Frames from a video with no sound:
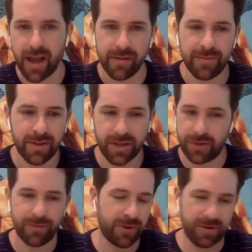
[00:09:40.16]
Live,
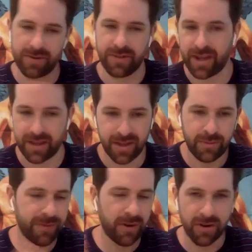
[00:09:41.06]
like you've heard, like
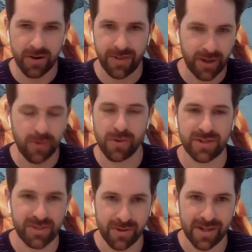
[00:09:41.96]
we've all heard like horror
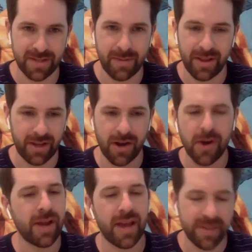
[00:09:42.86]
stories about like,
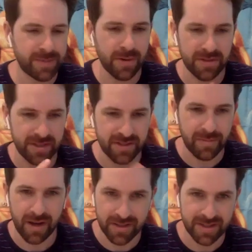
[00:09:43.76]
oh yeah, this person's a
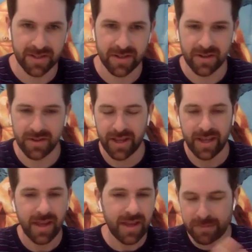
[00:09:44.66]
monster,
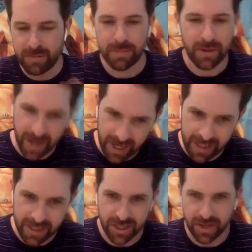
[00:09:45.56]
like these people
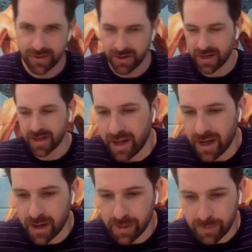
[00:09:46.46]
hate each other.
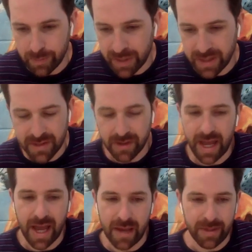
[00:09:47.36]
Um, but it's
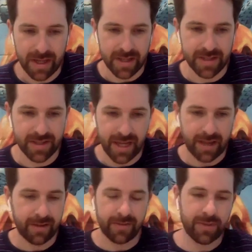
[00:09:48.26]
okay because
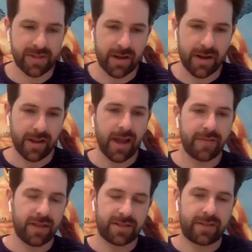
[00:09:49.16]
like with Saturday Night
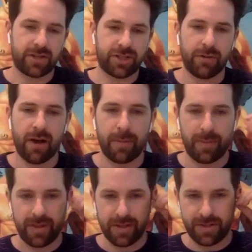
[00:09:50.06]
Live, they just have to show up
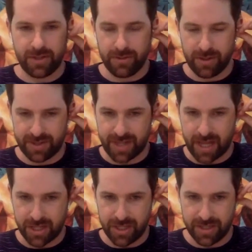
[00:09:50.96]
and then do those
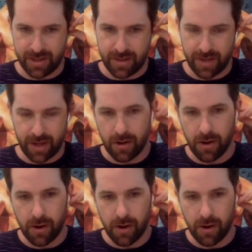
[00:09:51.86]
sketches and then they go